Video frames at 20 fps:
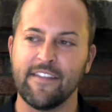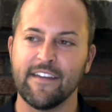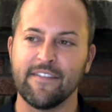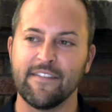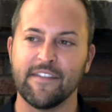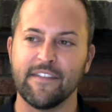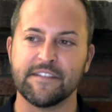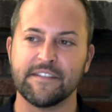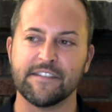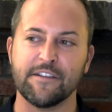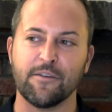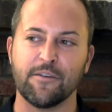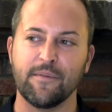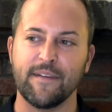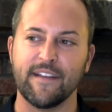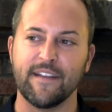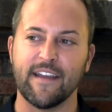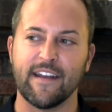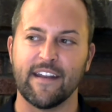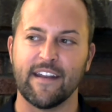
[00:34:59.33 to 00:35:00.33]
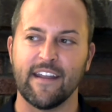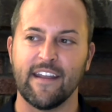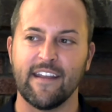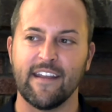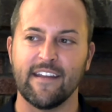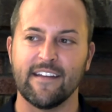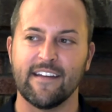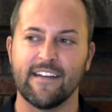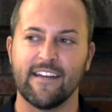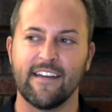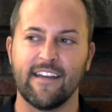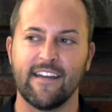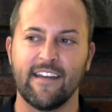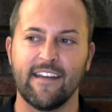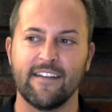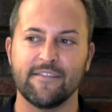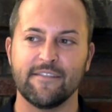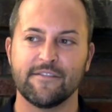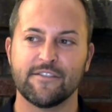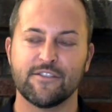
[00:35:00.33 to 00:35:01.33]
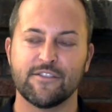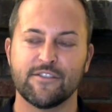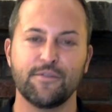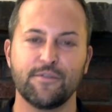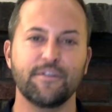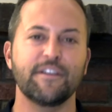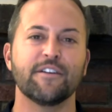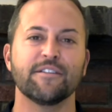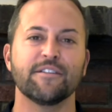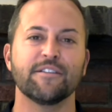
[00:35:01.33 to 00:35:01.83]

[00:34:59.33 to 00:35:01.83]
that this year we get a 2-year